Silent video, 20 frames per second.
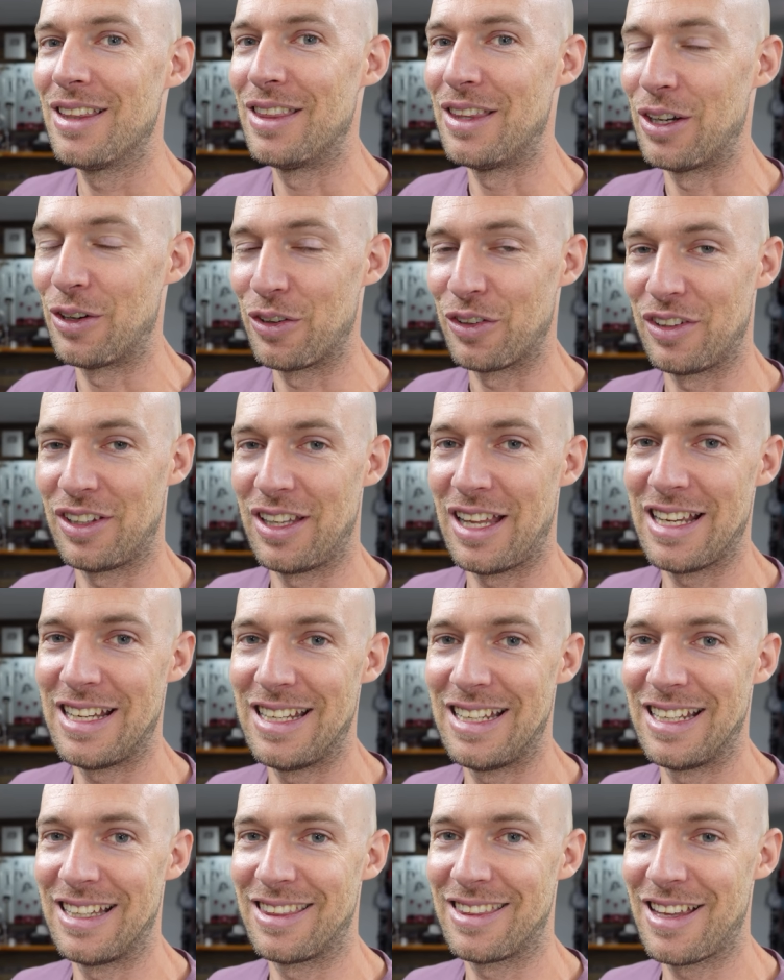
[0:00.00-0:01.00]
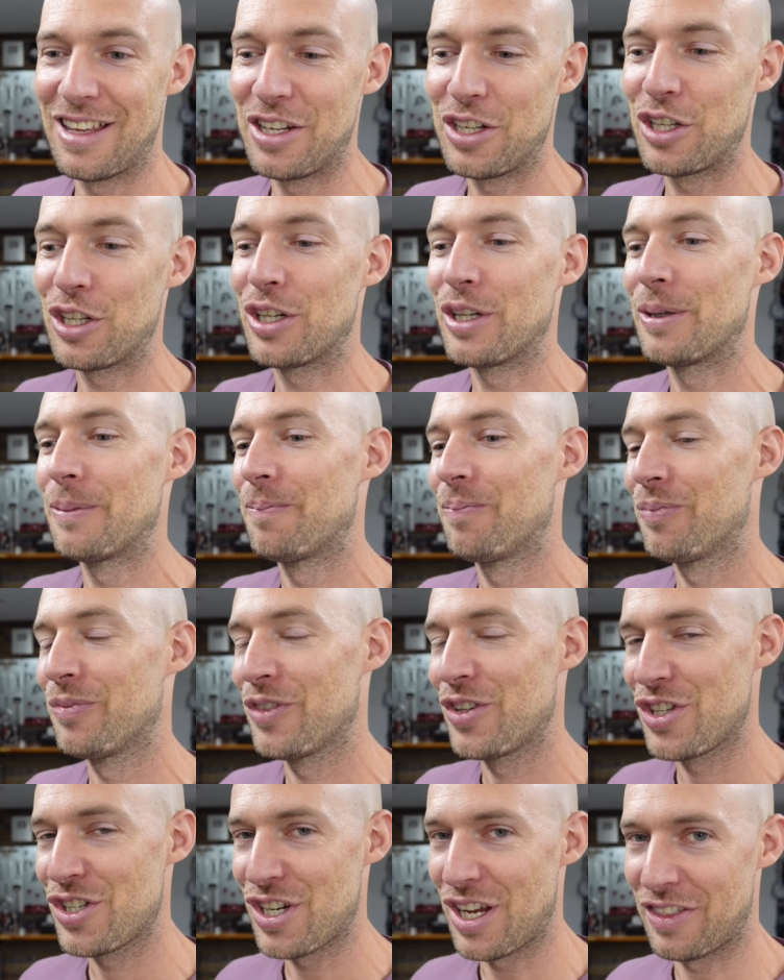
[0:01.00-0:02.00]
there is lightning and thunder,
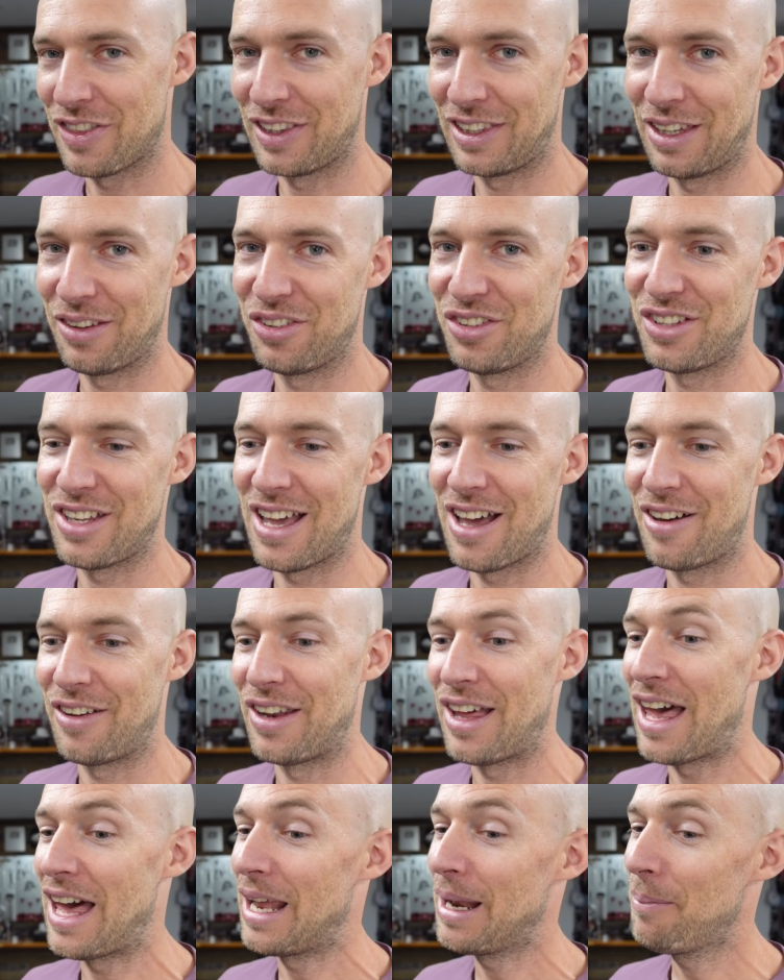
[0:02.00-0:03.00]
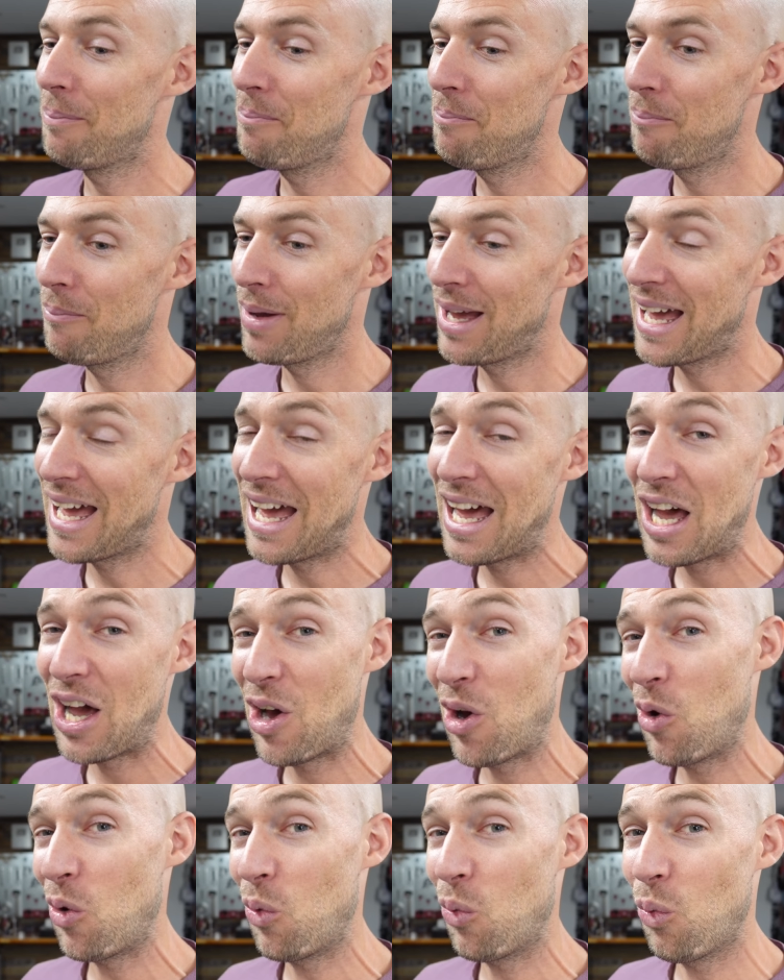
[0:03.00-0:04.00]
shut the lifts down at
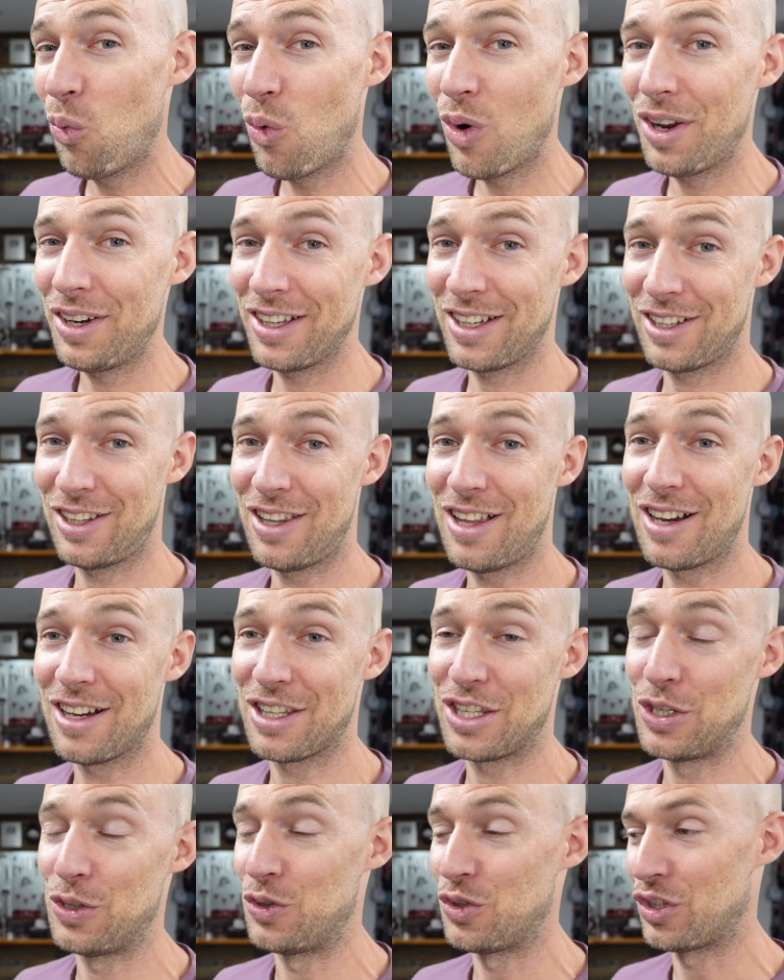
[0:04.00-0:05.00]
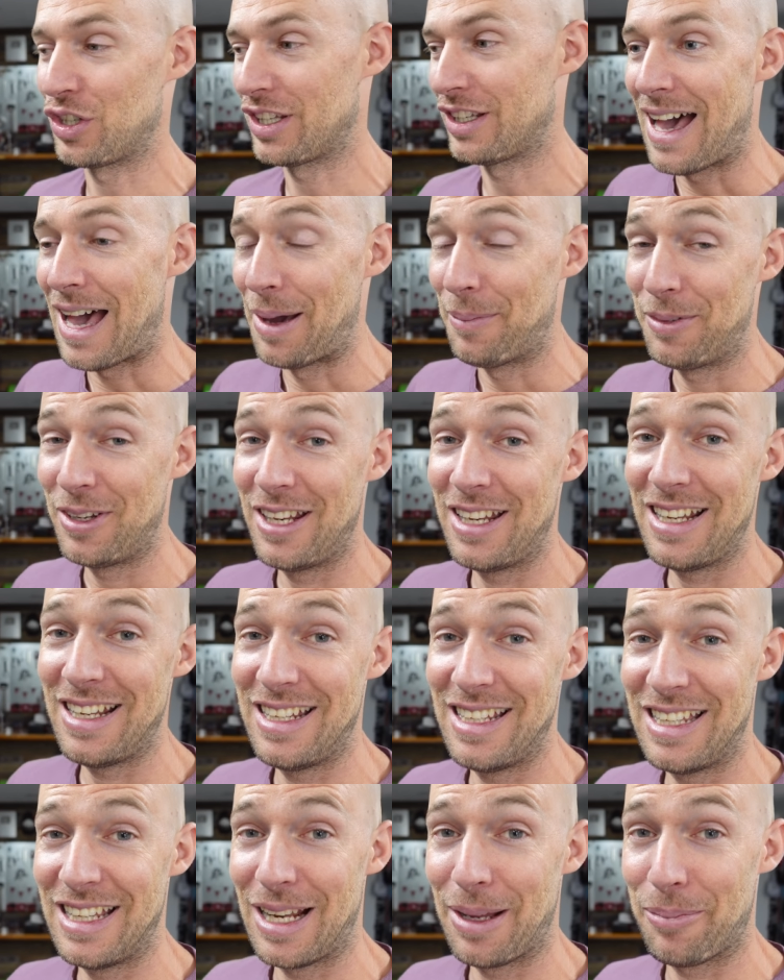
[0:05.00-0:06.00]
about one o'clock usually. I'm gonna need
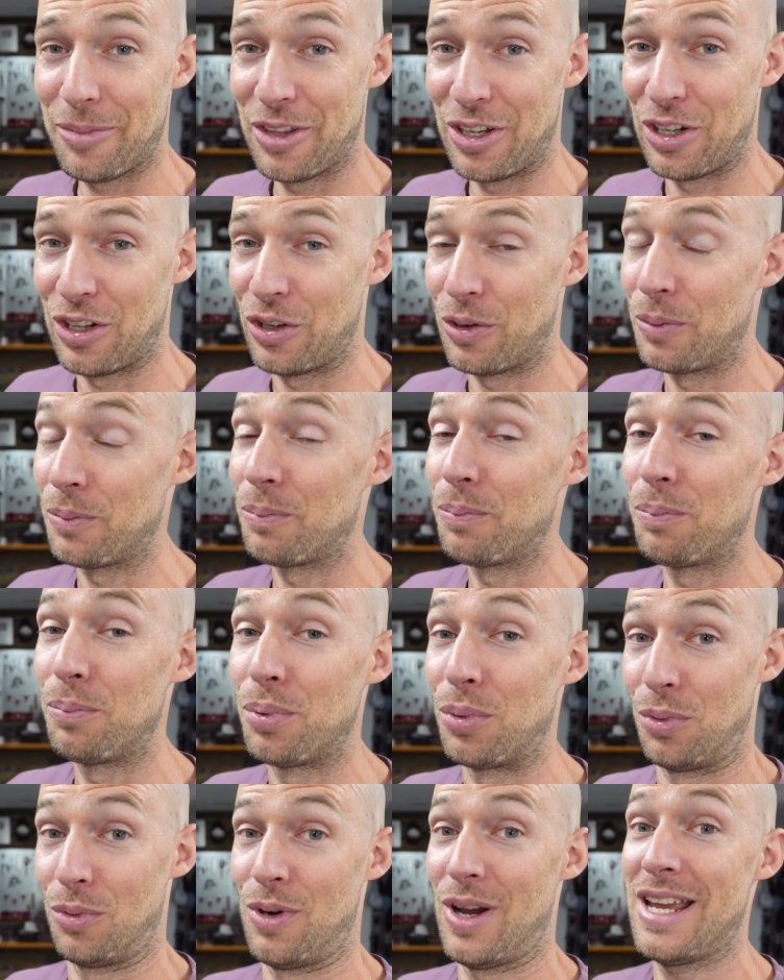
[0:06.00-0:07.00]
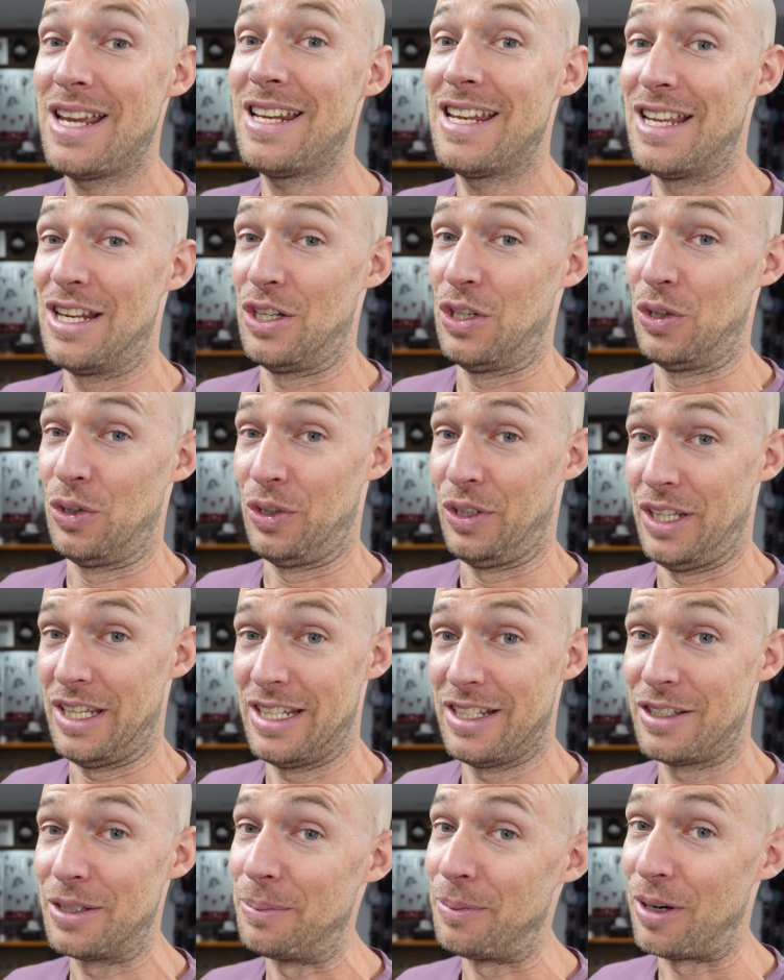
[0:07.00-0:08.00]
to get up there bright and
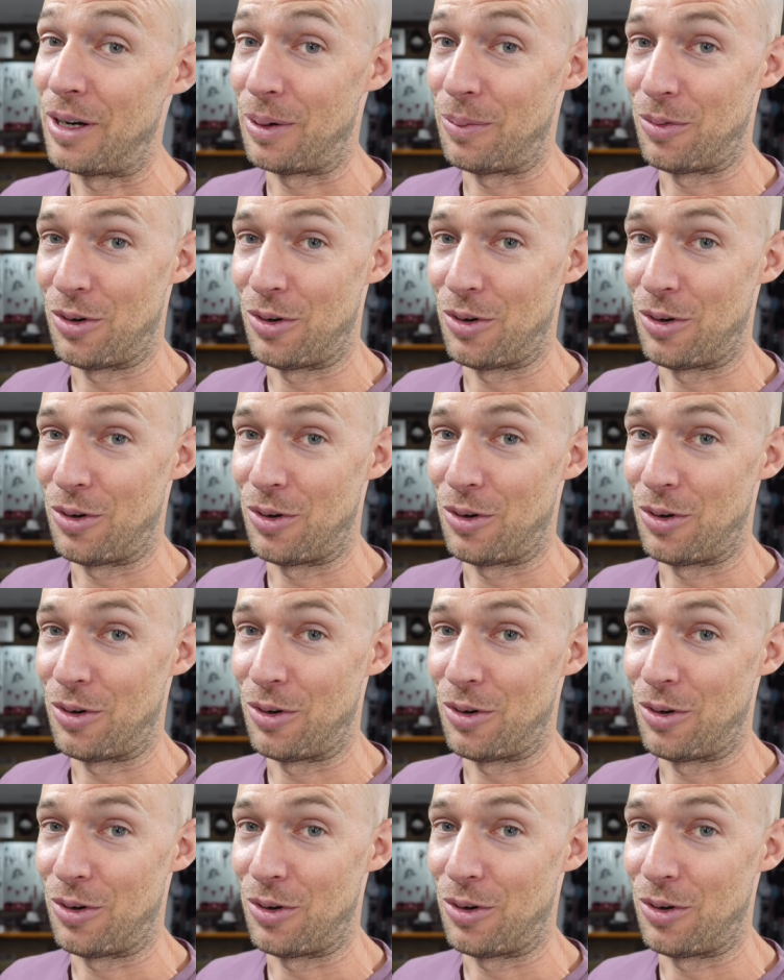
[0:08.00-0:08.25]
early tomorrow